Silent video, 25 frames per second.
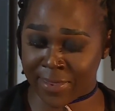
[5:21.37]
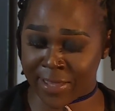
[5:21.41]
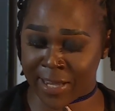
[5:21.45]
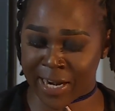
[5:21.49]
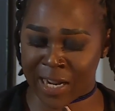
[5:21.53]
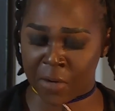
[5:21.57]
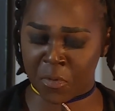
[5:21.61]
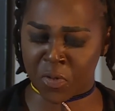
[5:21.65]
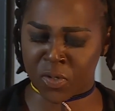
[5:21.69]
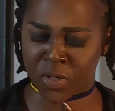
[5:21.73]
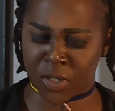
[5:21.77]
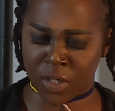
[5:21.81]
that
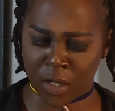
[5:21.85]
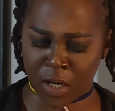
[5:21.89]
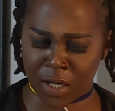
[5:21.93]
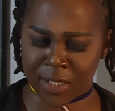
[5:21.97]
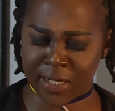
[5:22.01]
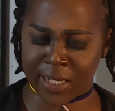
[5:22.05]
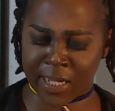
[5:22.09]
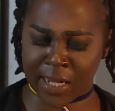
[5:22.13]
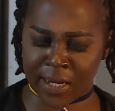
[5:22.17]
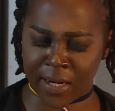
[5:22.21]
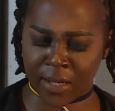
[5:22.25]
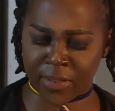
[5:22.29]
I was
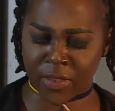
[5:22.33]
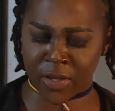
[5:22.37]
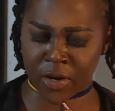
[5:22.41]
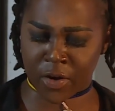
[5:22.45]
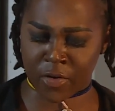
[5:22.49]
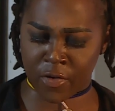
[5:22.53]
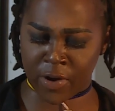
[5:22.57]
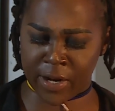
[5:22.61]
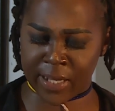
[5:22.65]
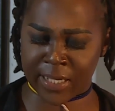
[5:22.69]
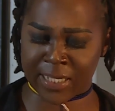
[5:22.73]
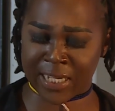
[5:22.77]
not getting the
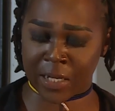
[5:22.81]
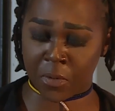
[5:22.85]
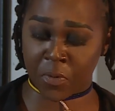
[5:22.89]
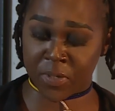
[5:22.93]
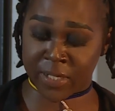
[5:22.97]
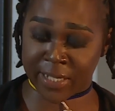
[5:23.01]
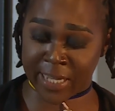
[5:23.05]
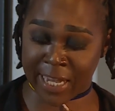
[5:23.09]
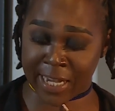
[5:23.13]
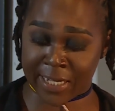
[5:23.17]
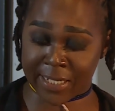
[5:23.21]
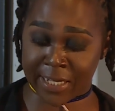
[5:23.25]
grades I
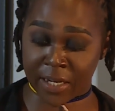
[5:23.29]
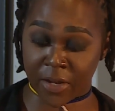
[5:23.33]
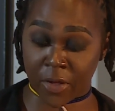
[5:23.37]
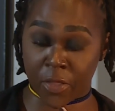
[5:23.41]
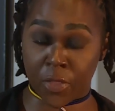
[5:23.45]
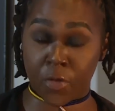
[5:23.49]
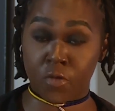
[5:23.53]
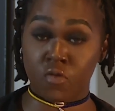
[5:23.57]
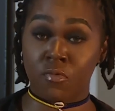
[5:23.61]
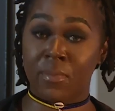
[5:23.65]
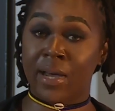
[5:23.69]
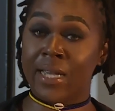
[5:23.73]
was getting
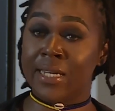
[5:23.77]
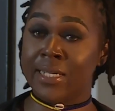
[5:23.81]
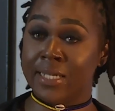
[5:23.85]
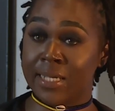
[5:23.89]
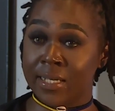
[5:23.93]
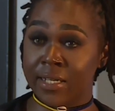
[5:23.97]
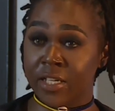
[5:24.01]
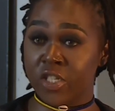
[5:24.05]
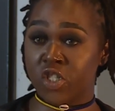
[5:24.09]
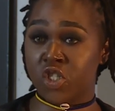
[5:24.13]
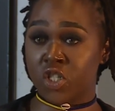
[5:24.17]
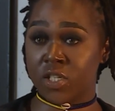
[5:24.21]
through my
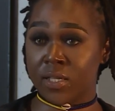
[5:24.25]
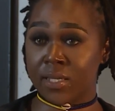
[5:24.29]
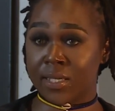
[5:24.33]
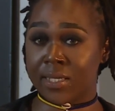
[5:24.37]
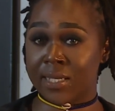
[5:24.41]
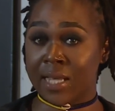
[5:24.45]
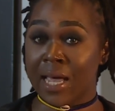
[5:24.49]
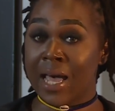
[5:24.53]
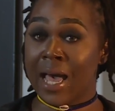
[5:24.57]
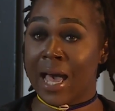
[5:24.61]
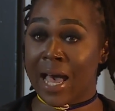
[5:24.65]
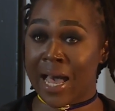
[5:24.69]

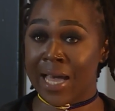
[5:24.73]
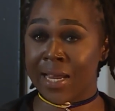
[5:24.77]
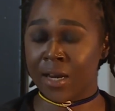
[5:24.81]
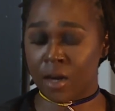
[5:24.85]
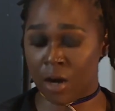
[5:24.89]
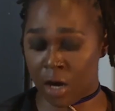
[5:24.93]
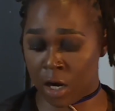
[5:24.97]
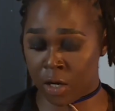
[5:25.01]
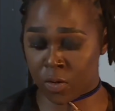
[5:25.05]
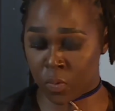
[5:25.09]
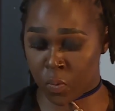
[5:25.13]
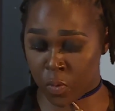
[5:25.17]
diligence and
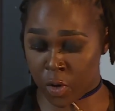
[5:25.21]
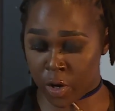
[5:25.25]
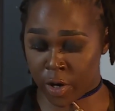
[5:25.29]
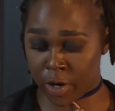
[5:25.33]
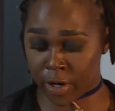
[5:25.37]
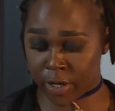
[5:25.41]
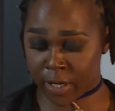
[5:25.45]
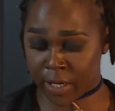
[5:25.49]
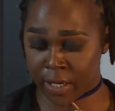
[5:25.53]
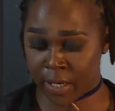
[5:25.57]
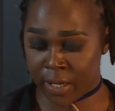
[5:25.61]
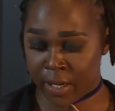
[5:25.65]
hard
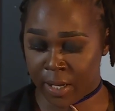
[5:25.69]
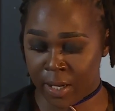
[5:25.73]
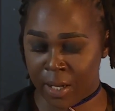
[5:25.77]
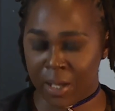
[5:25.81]
work,